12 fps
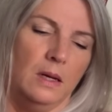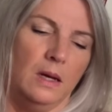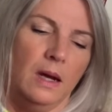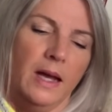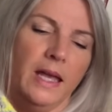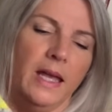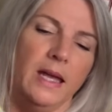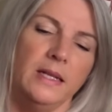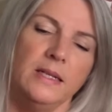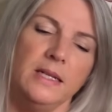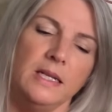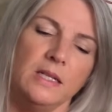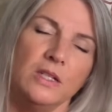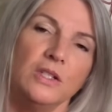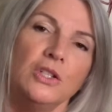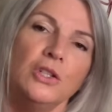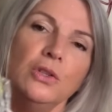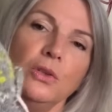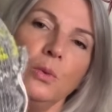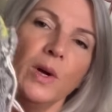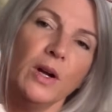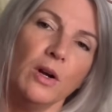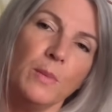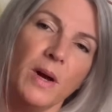I had knit to
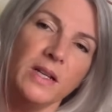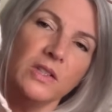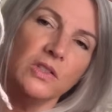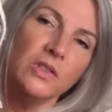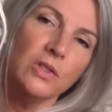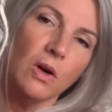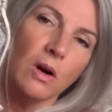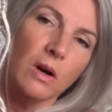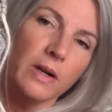where my star